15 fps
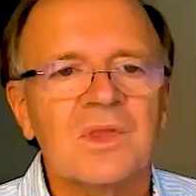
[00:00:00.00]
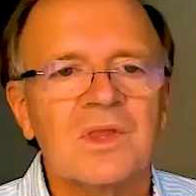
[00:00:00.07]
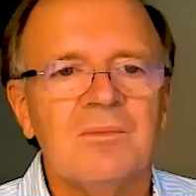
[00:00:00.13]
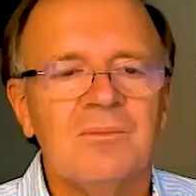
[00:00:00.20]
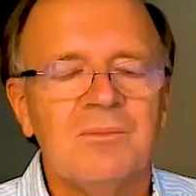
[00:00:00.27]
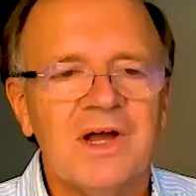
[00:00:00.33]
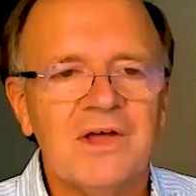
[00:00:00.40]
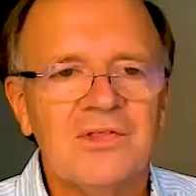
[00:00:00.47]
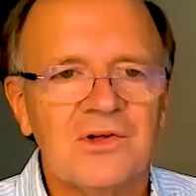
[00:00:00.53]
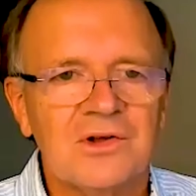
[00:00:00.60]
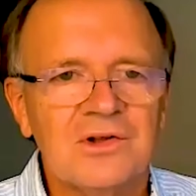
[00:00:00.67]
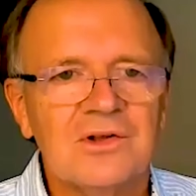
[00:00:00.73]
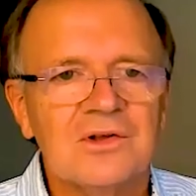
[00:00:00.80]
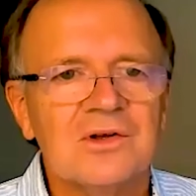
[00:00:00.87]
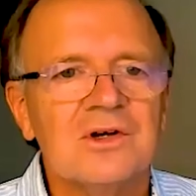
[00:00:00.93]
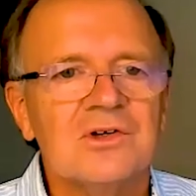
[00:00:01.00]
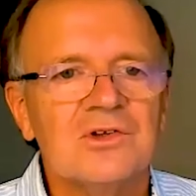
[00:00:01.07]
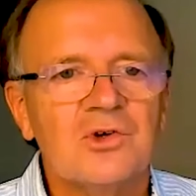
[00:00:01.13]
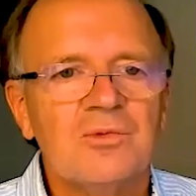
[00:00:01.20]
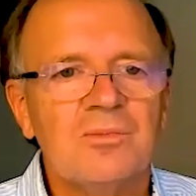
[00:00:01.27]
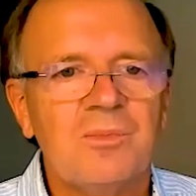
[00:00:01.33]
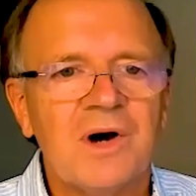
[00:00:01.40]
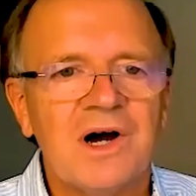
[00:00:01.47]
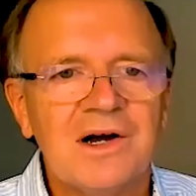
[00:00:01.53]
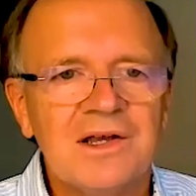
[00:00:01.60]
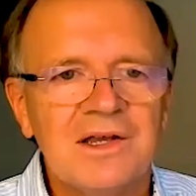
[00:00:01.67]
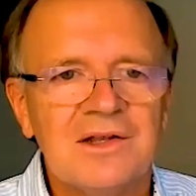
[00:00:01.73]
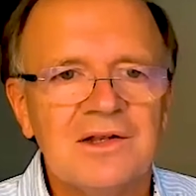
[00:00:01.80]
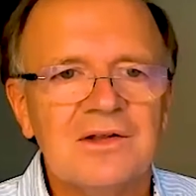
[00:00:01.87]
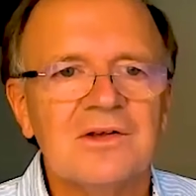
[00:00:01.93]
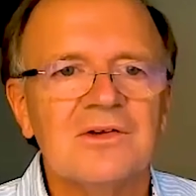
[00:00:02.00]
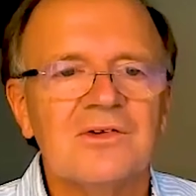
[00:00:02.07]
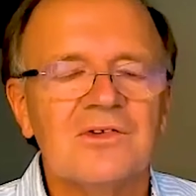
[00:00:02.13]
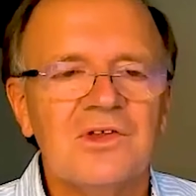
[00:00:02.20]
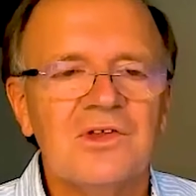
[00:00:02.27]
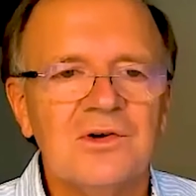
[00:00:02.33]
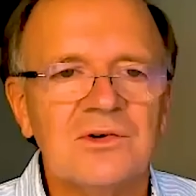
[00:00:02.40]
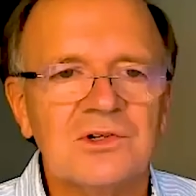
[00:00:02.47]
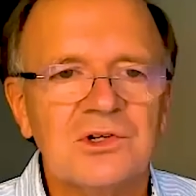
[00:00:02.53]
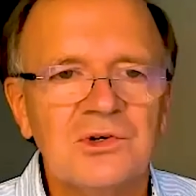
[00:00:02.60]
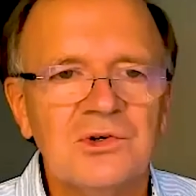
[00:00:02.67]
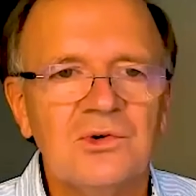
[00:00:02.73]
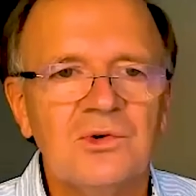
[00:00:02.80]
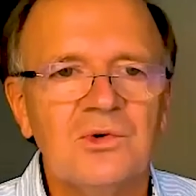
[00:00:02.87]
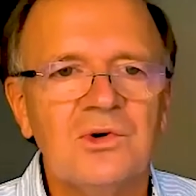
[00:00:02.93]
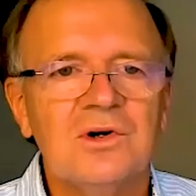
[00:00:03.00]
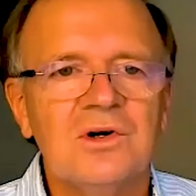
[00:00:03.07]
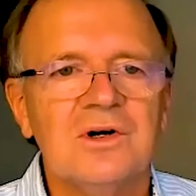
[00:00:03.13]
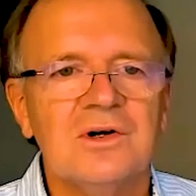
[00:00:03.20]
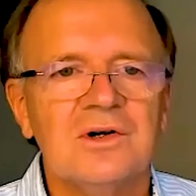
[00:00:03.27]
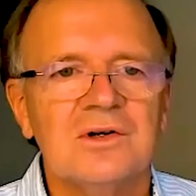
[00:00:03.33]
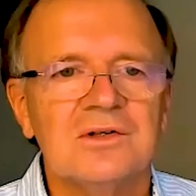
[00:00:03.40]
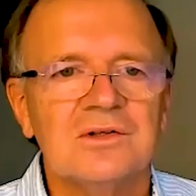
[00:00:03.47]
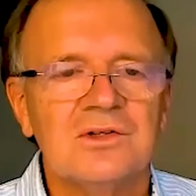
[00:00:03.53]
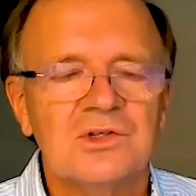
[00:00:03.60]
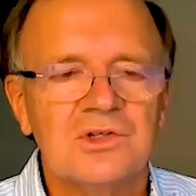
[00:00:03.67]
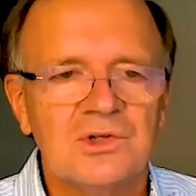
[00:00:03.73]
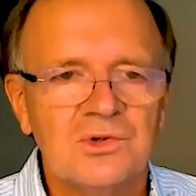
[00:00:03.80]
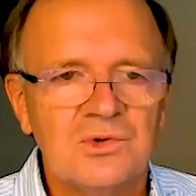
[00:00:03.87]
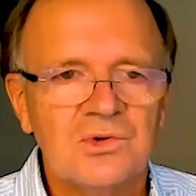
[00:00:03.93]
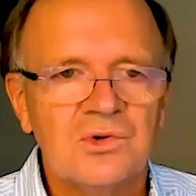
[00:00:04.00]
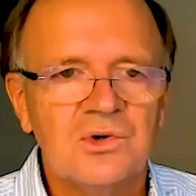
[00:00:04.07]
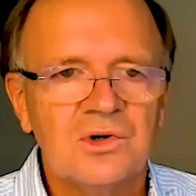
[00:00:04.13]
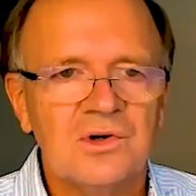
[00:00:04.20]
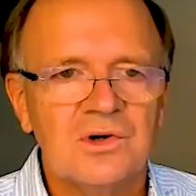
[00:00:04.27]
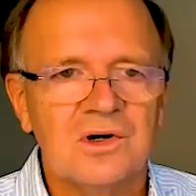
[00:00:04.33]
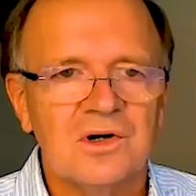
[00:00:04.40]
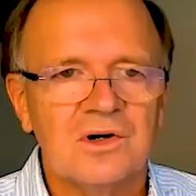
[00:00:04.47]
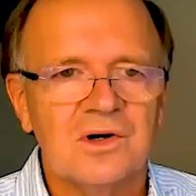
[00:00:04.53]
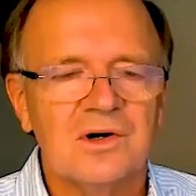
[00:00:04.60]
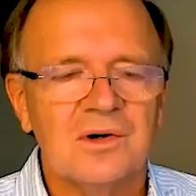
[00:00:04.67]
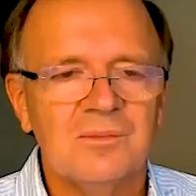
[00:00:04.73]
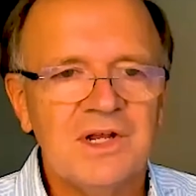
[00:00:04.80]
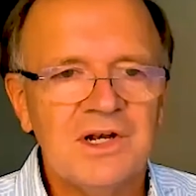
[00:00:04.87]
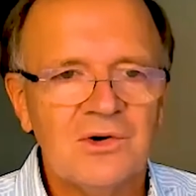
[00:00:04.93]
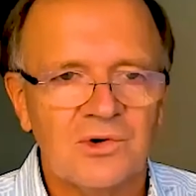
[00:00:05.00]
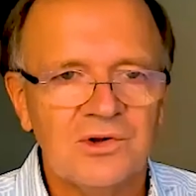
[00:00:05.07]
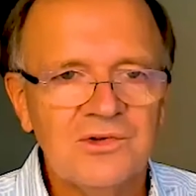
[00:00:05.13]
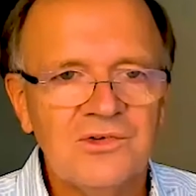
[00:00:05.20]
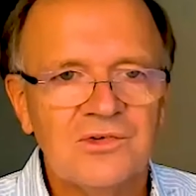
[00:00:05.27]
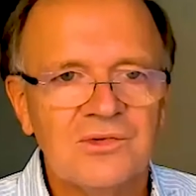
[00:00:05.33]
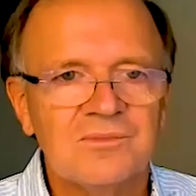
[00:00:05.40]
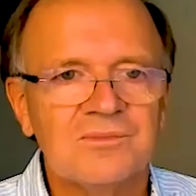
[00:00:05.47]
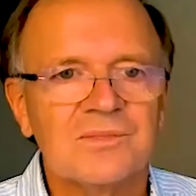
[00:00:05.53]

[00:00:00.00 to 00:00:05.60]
method to bind CO2 to minerals